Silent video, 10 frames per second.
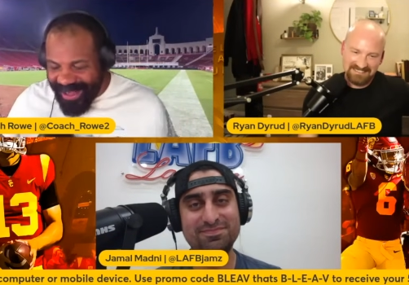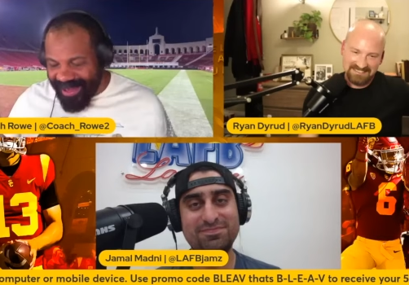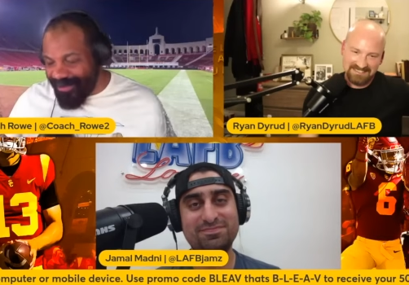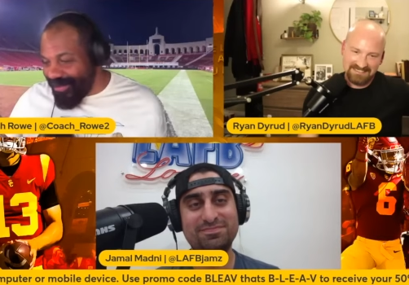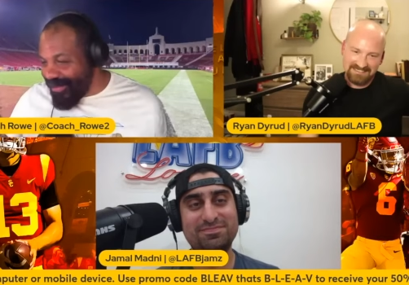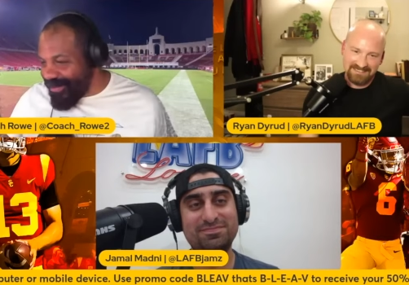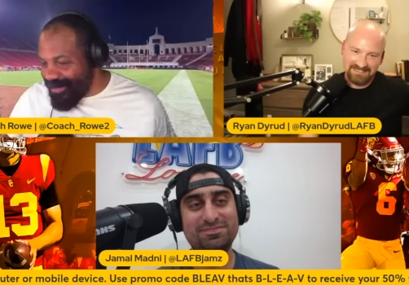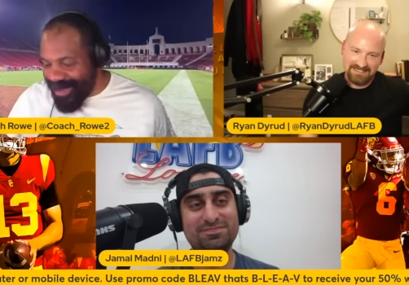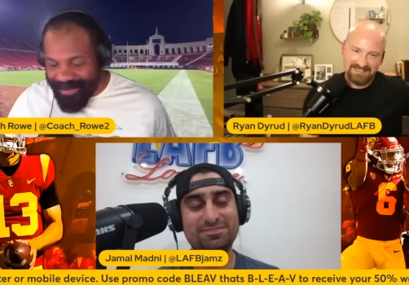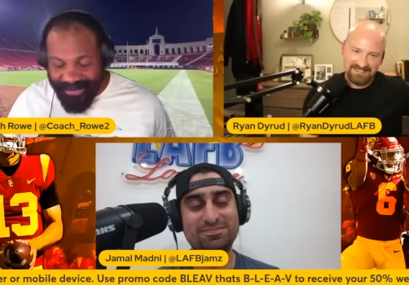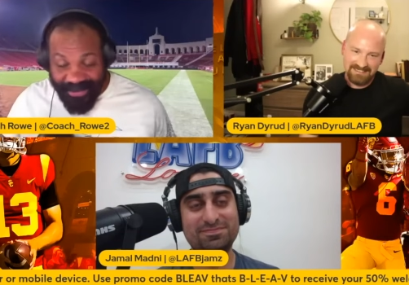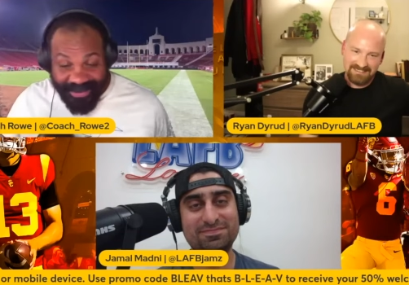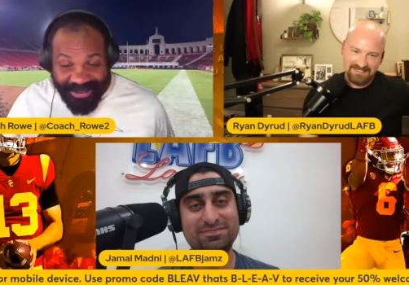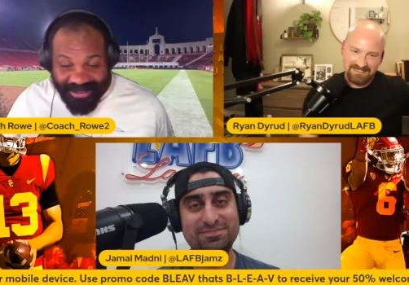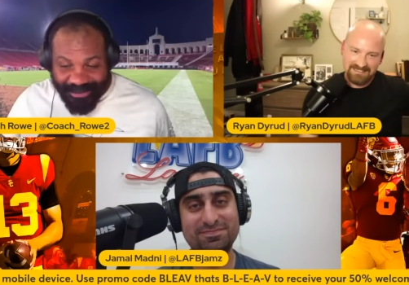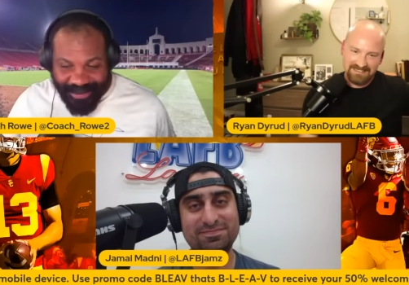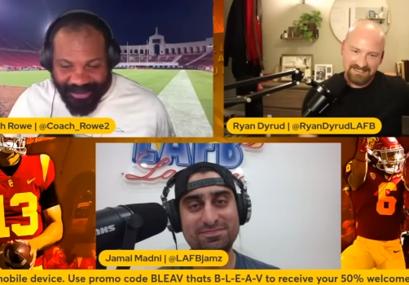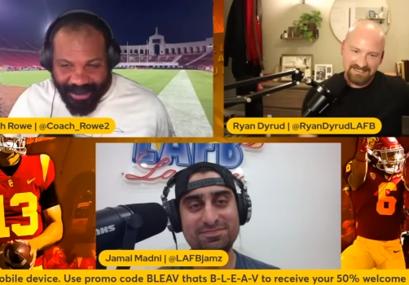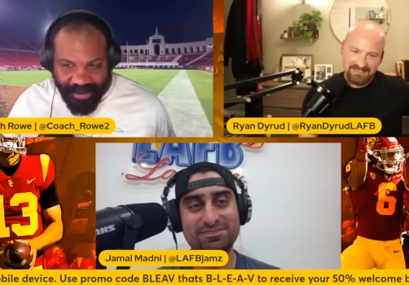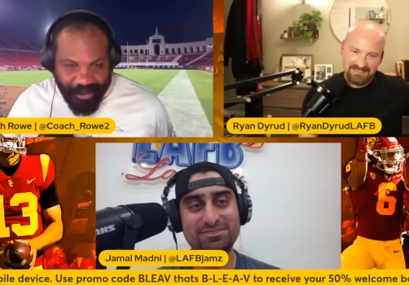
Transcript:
Speaker 1: I don't know. Maybe if I was able, but I'm like,